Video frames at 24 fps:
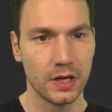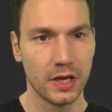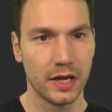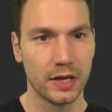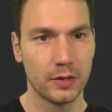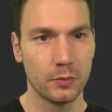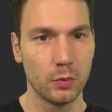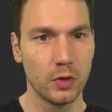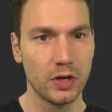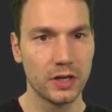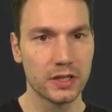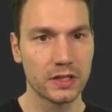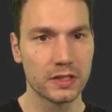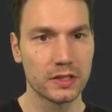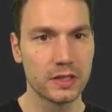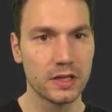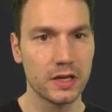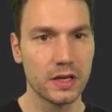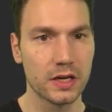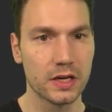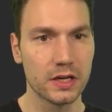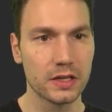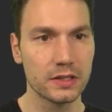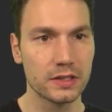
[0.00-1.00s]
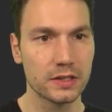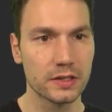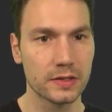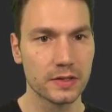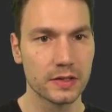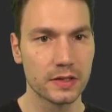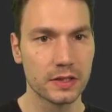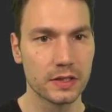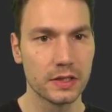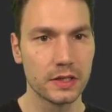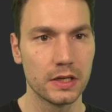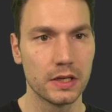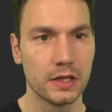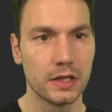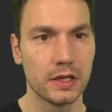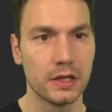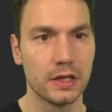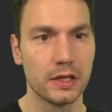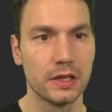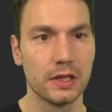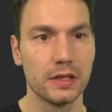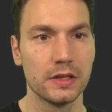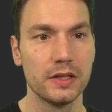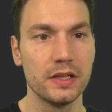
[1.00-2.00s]
And what it does,
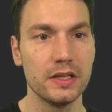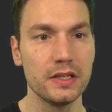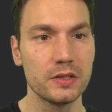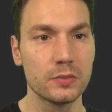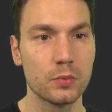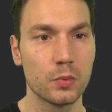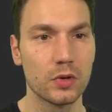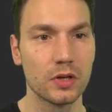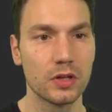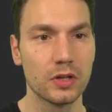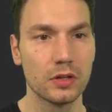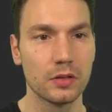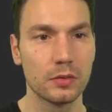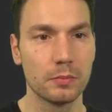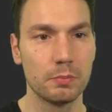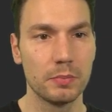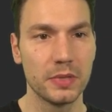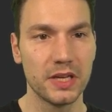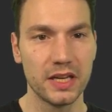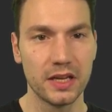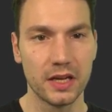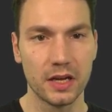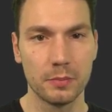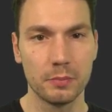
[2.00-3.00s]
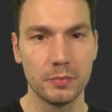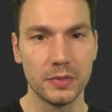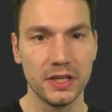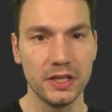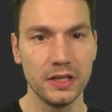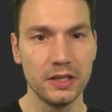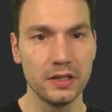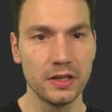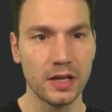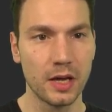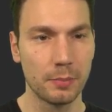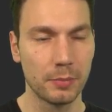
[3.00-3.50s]
this will be a bean,